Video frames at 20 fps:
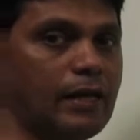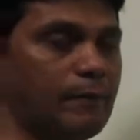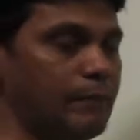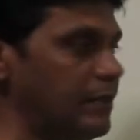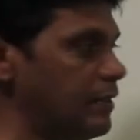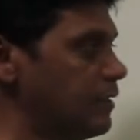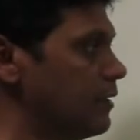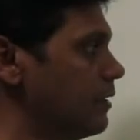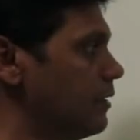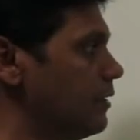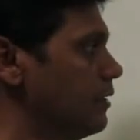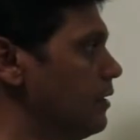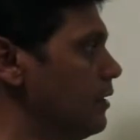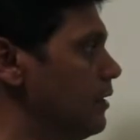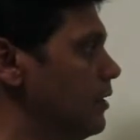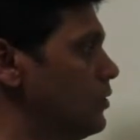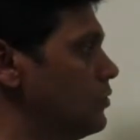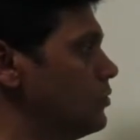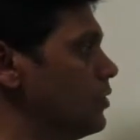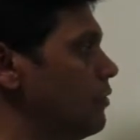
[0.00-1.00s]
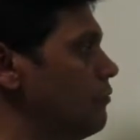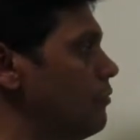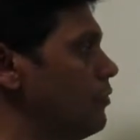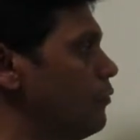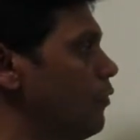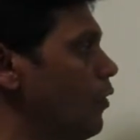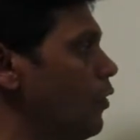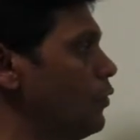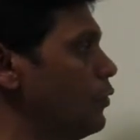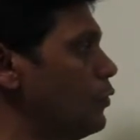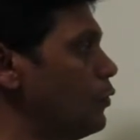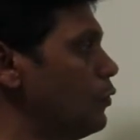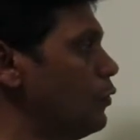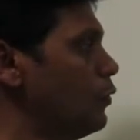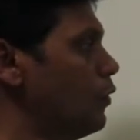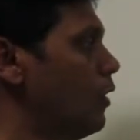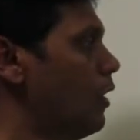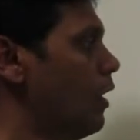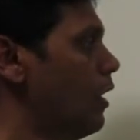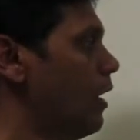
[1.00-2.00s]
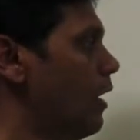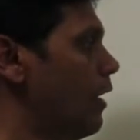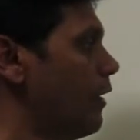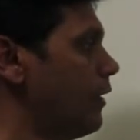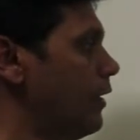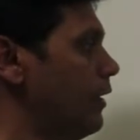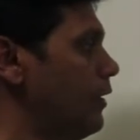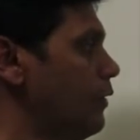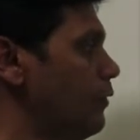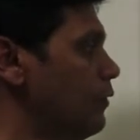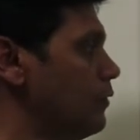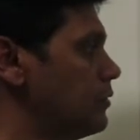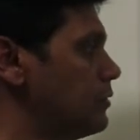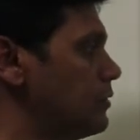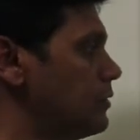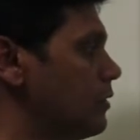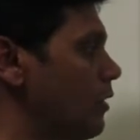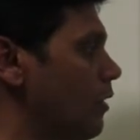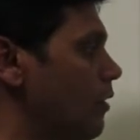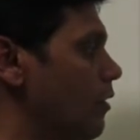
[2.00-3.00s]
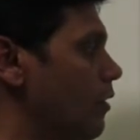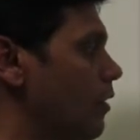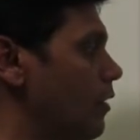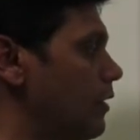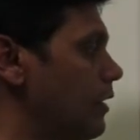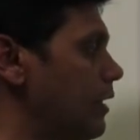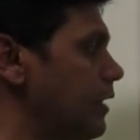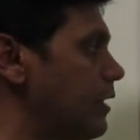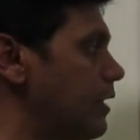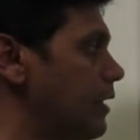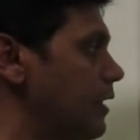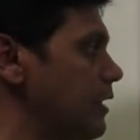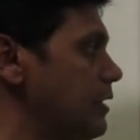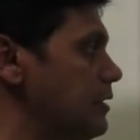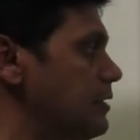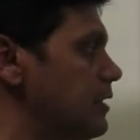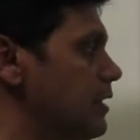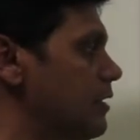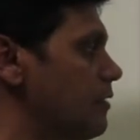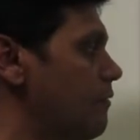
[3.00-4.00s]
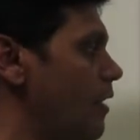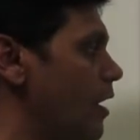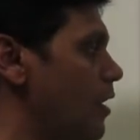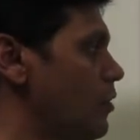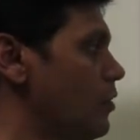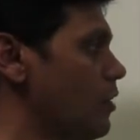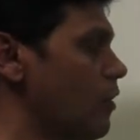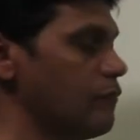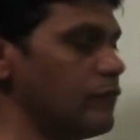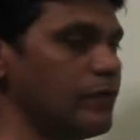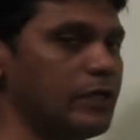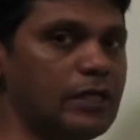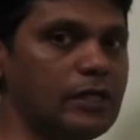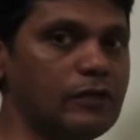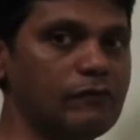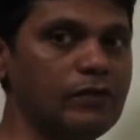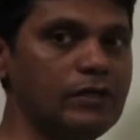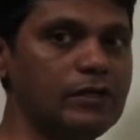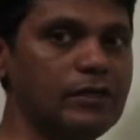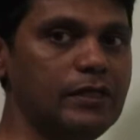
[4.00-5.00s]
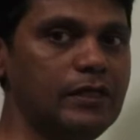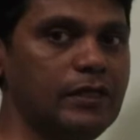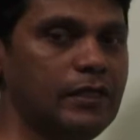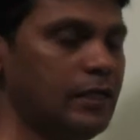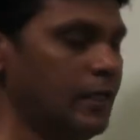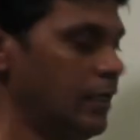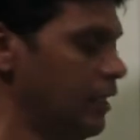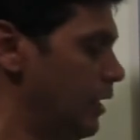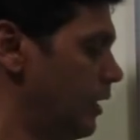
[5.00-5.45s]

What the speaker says: debited. So if you want to reduce or decrease the value of the equity,